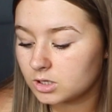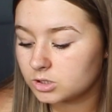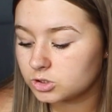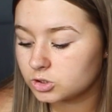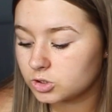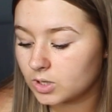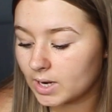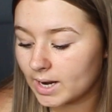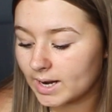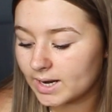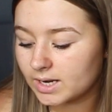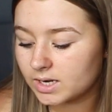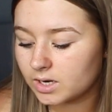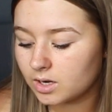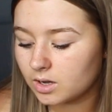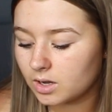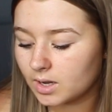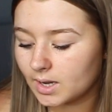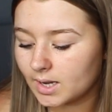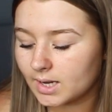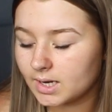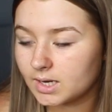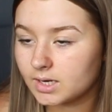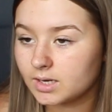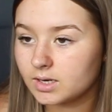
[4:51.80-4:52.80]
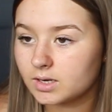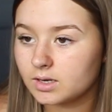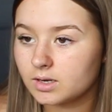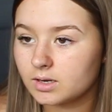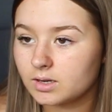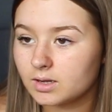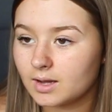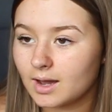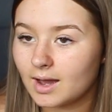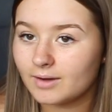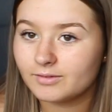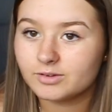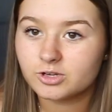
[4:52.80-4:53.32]
Trainline,
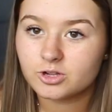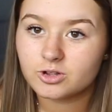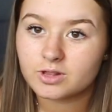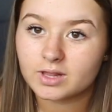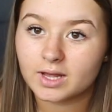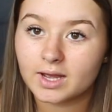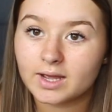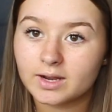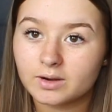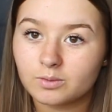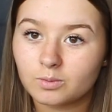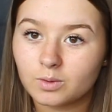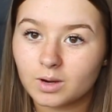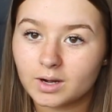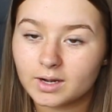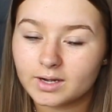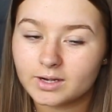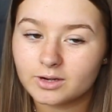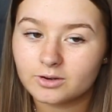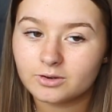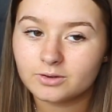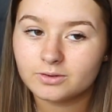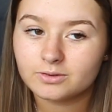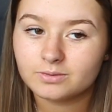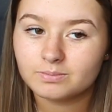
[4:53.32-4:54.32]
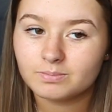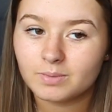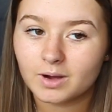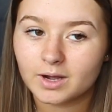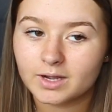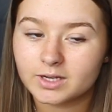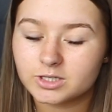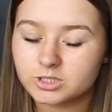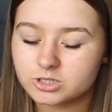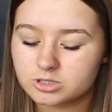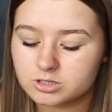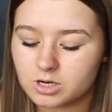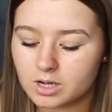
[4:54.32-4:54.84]
I haven't used that in a while, but I
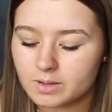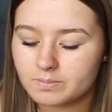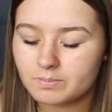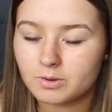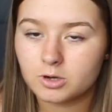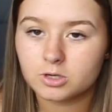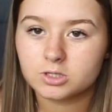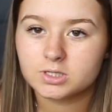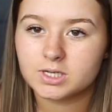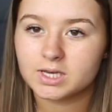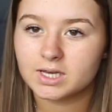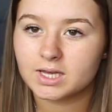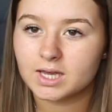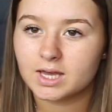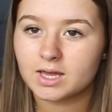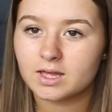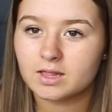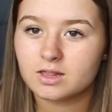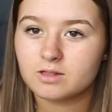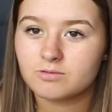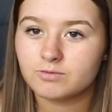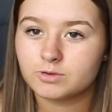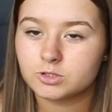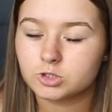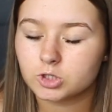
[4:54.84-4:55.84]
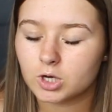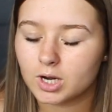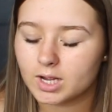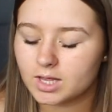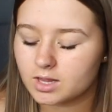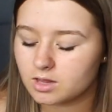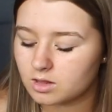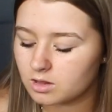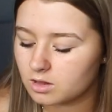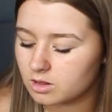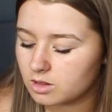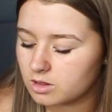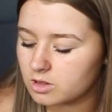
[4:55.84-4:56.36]
can just like book tickets for
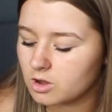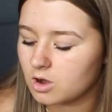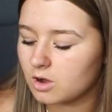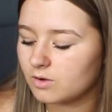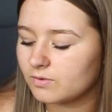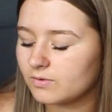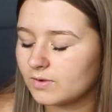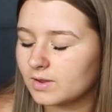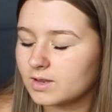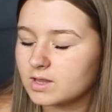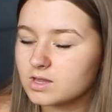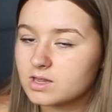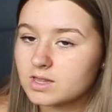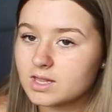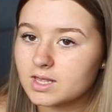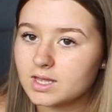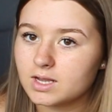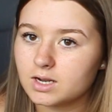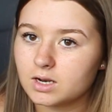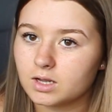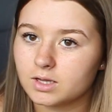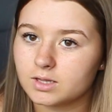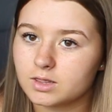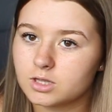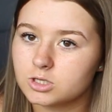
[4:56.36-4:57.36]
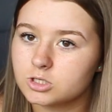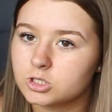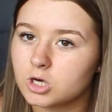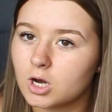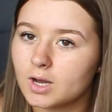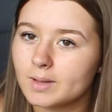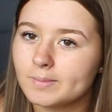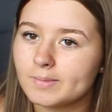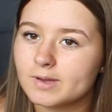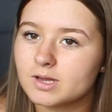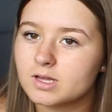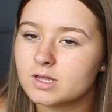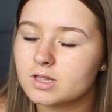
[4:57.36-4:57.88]
trains and stuff and see like the
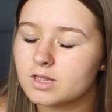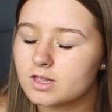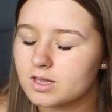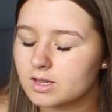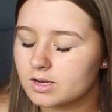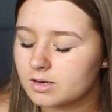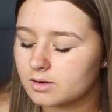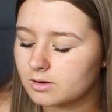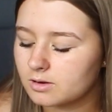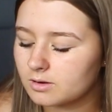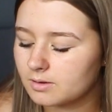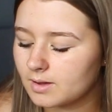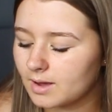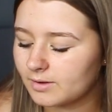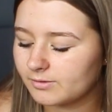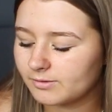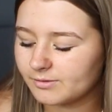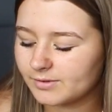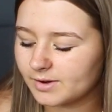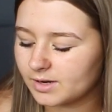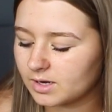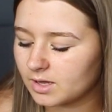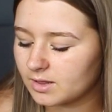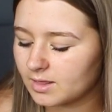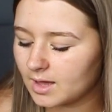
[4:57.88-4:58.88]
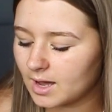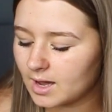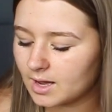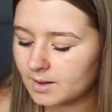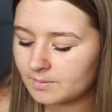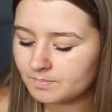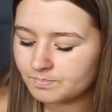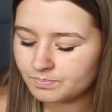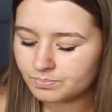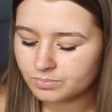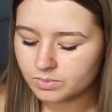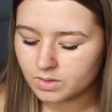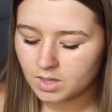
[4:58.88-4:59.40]
timings and everything like that.
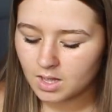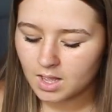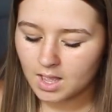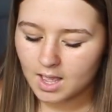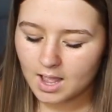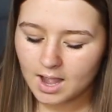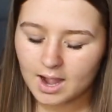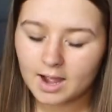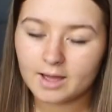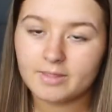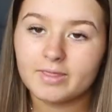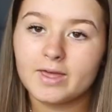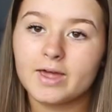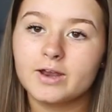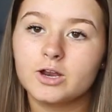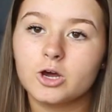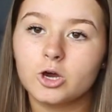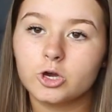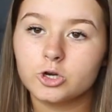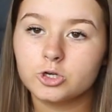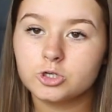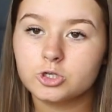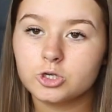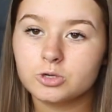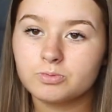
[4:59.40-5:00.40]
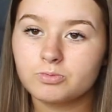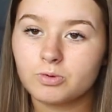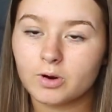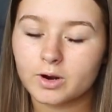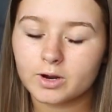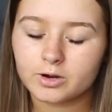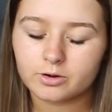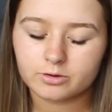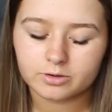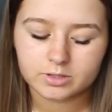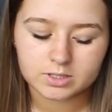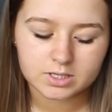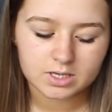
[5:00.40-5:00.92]
and then O2
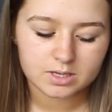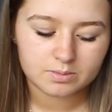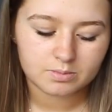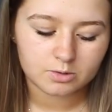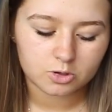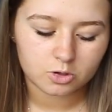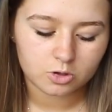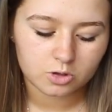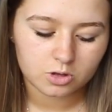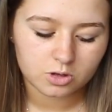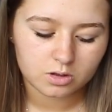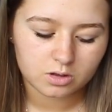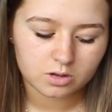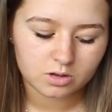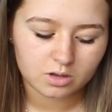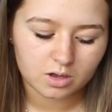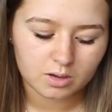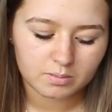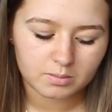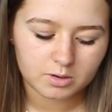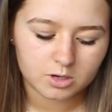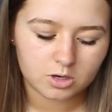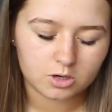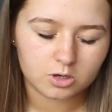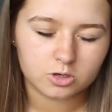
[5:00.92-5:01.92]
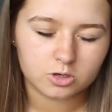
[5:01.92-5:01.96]
priority because I'm an